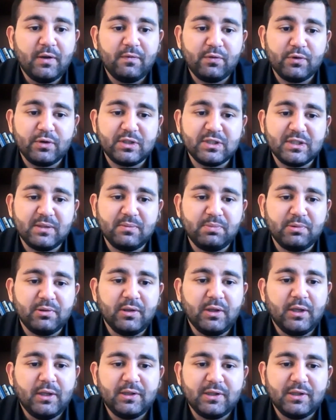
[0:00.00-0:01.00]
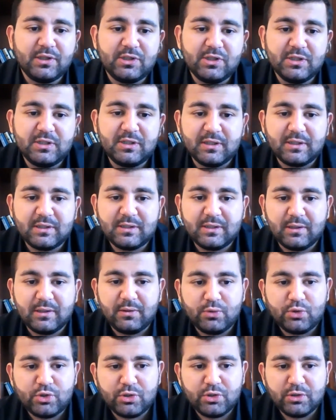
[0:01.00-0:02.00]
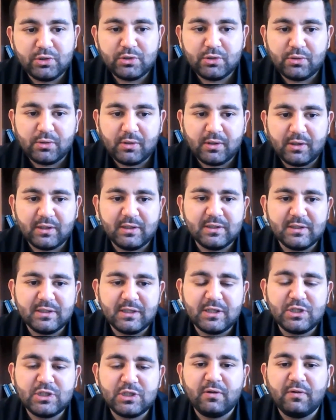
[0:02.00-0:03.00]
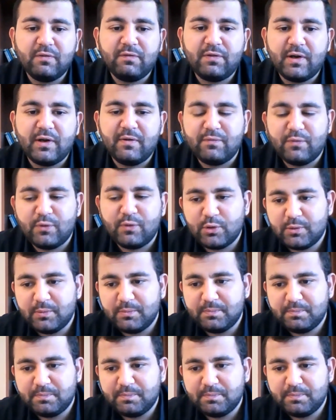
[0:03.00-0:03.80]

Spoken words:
for example, logistics solutions or organizational framework?